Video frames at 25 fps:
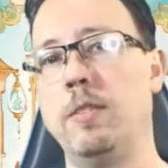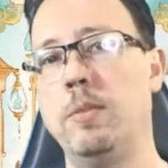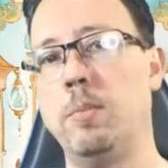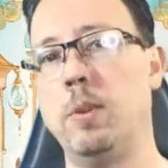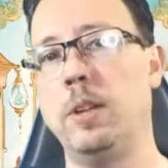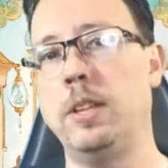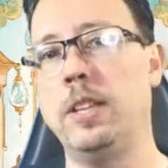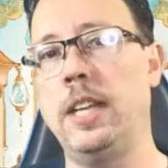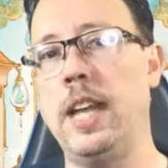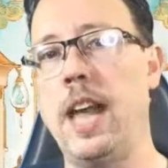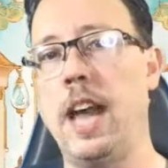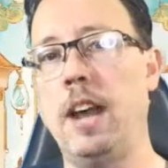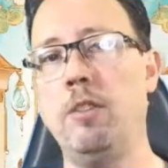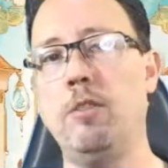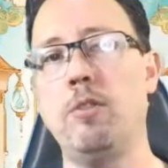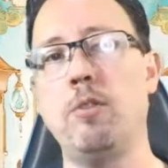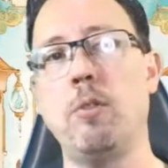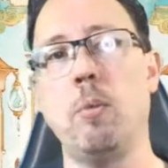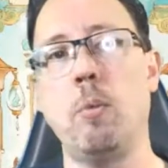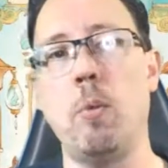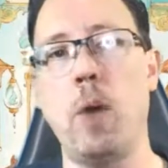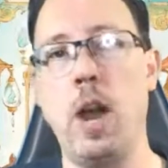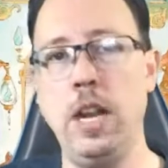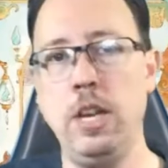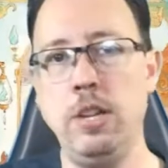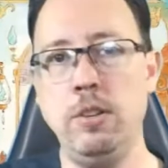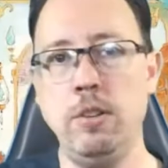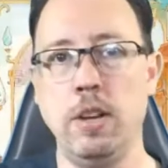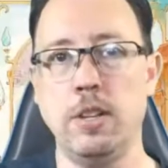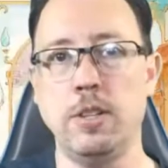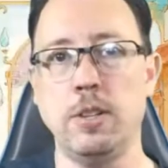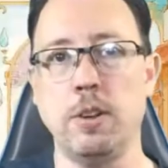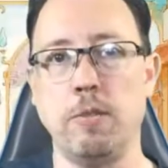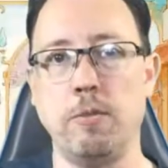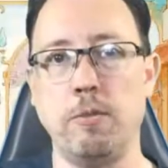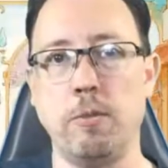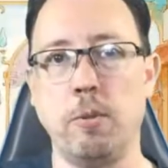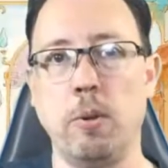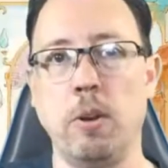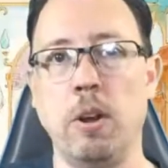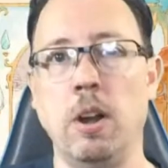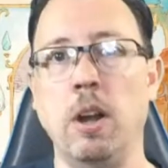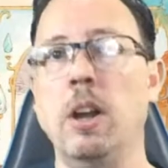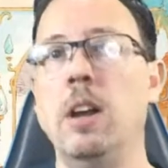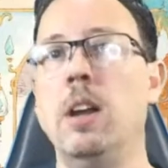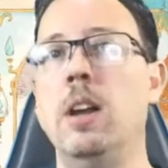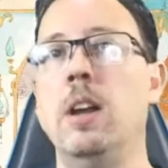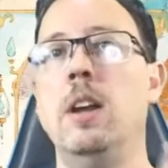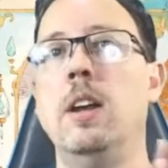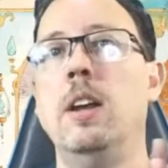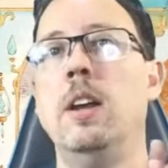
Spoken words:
What the extra Y trays are for